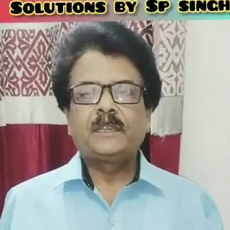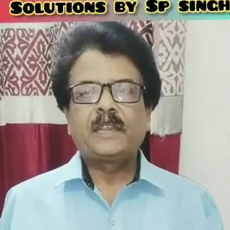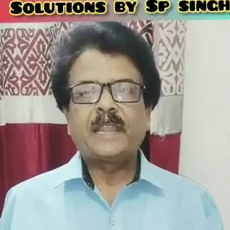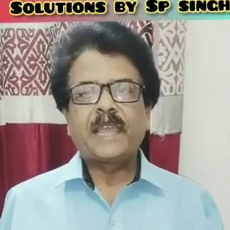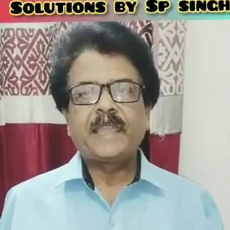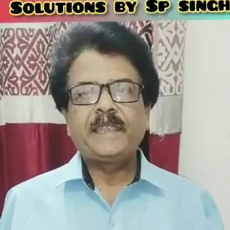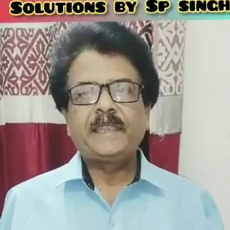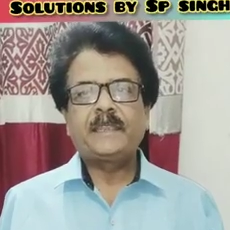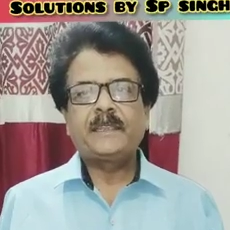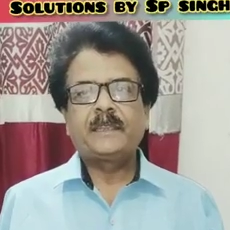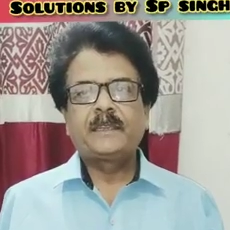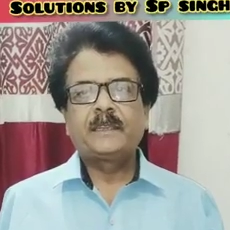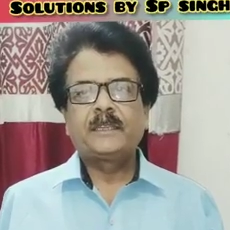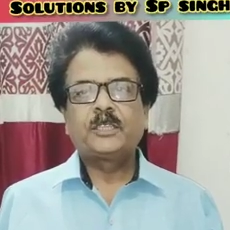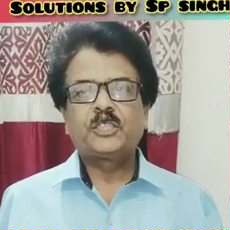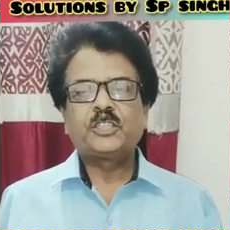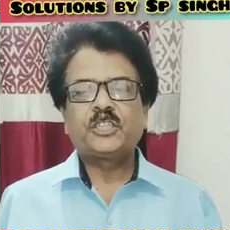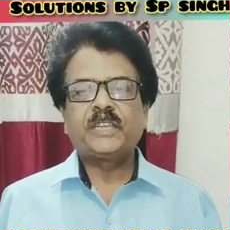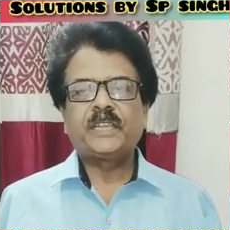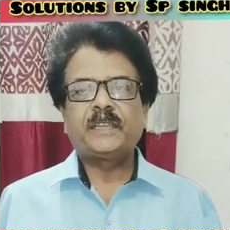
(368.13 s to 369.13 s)
like,
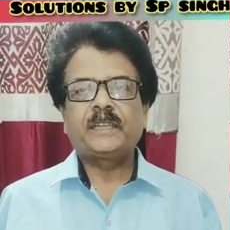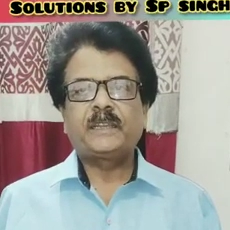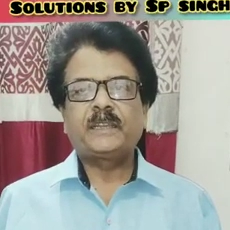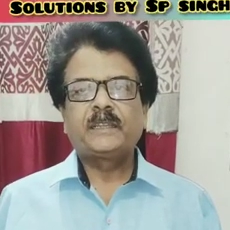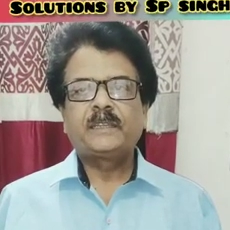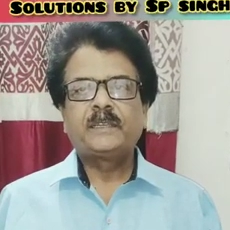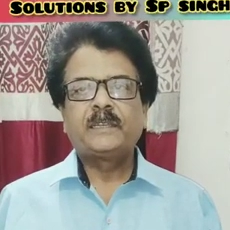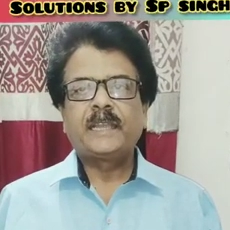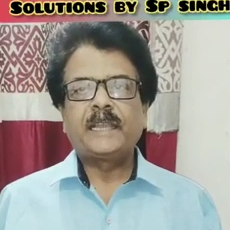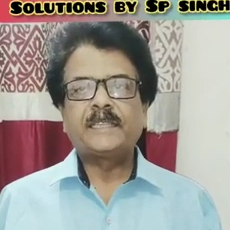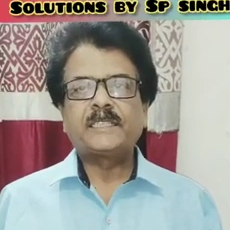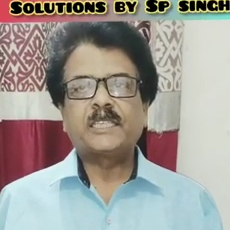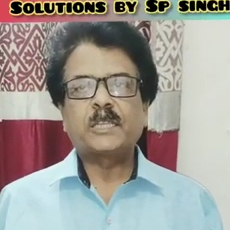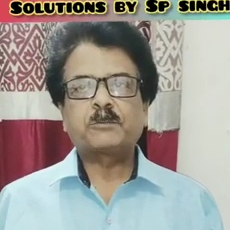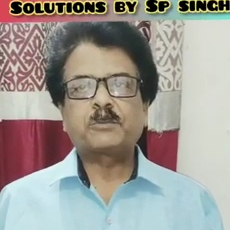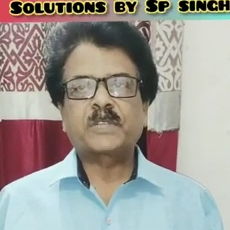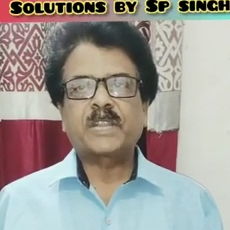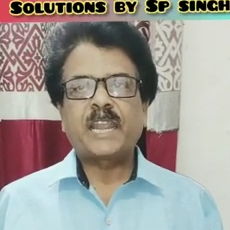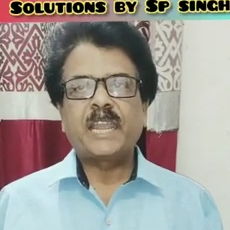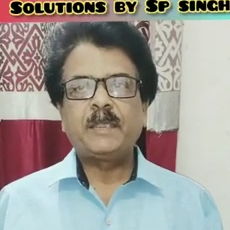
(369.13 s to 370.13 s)
share and
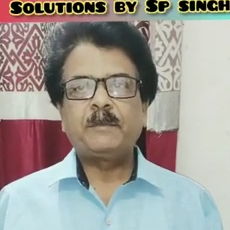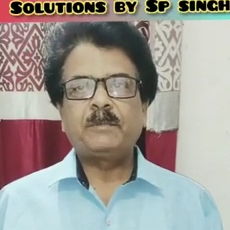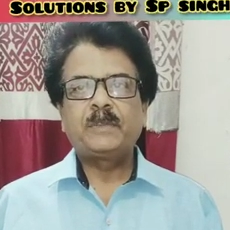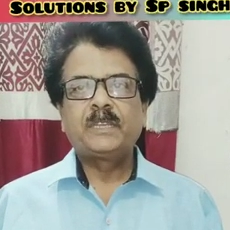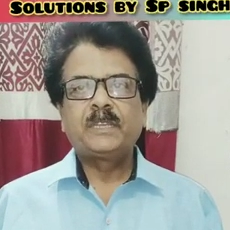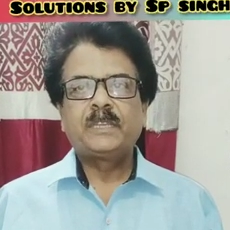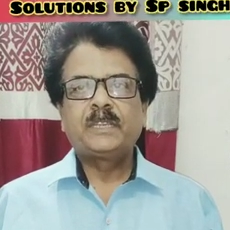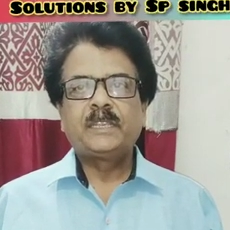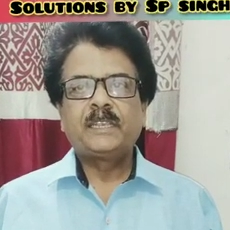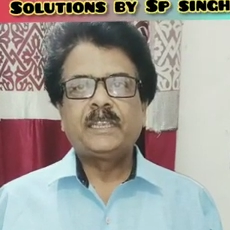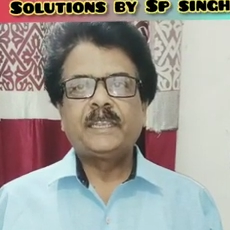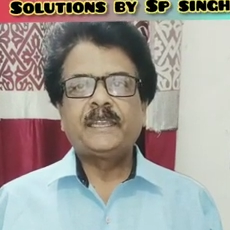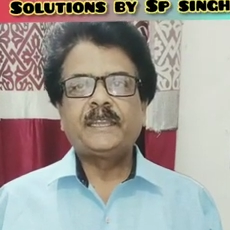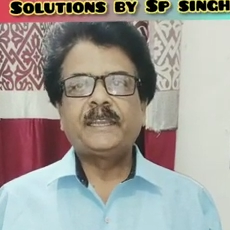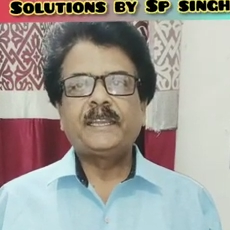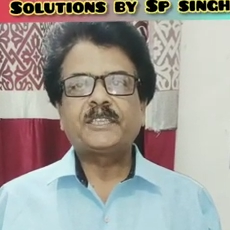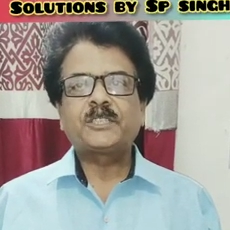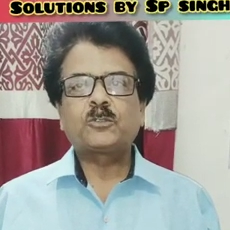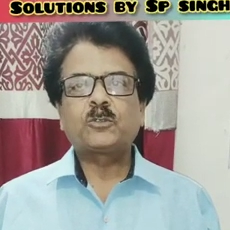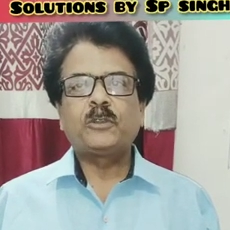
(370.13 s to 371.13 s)
subscribe
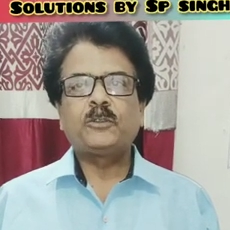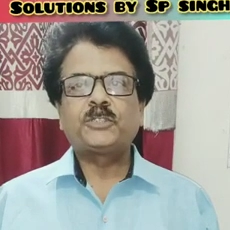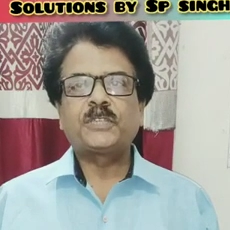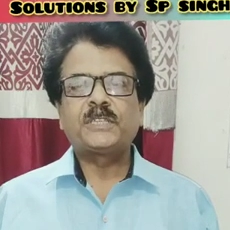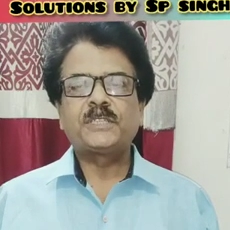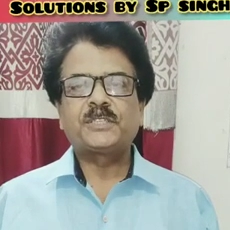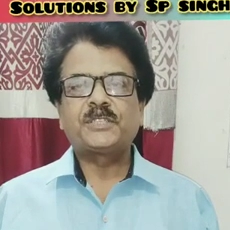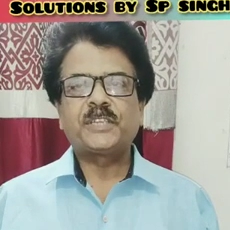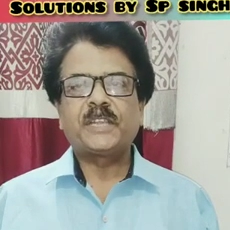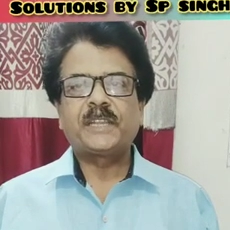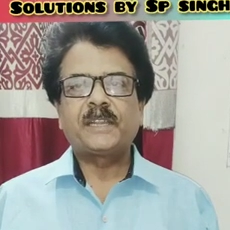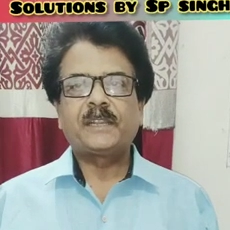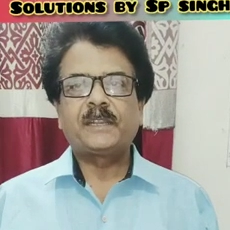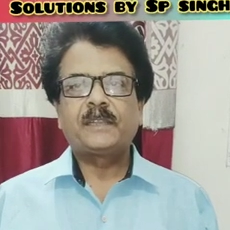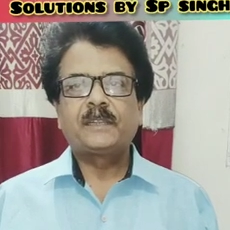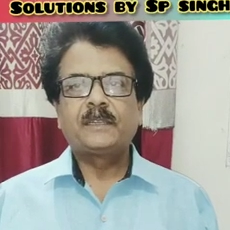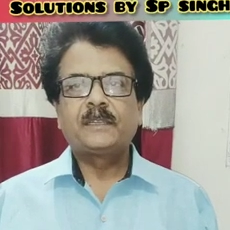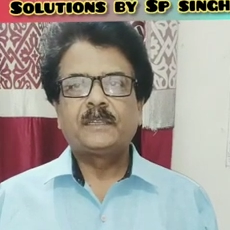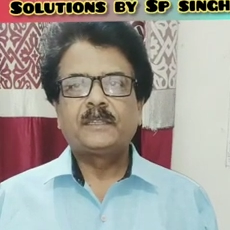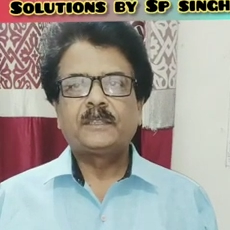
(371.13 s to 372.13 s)
English Solutions
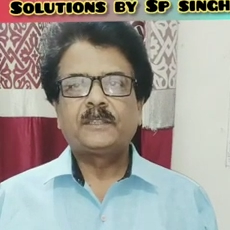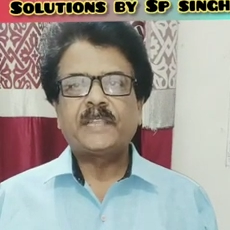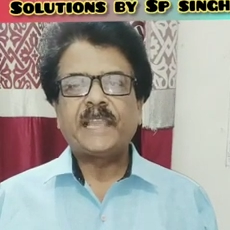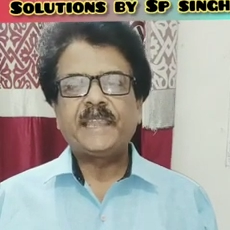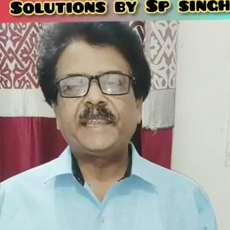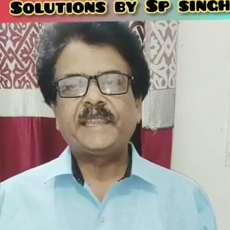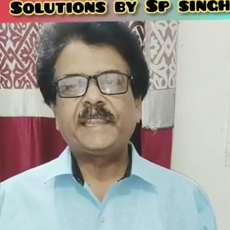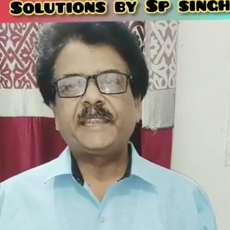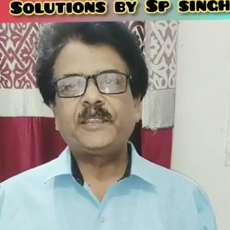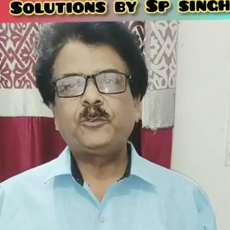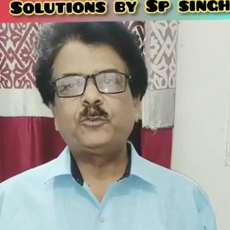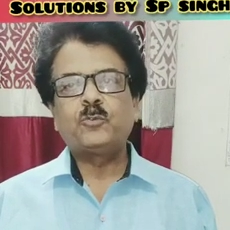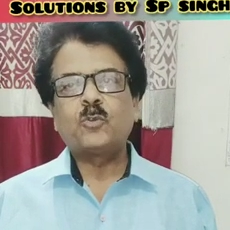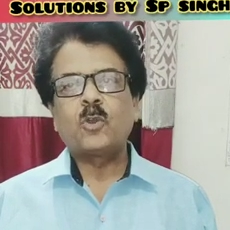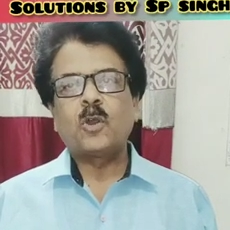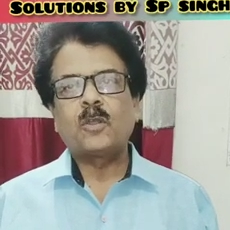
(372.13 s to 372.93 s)
channel. Thanking you